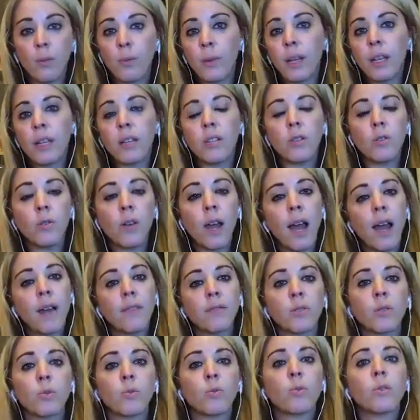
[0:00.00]
But you
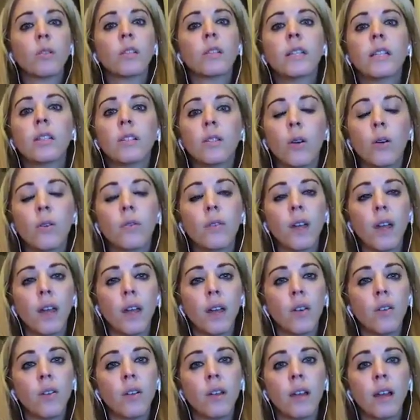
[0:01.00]
have to really know the
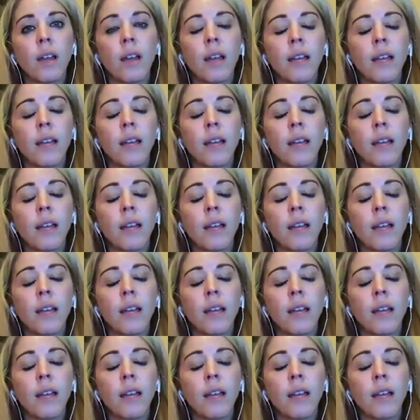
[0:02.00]
area.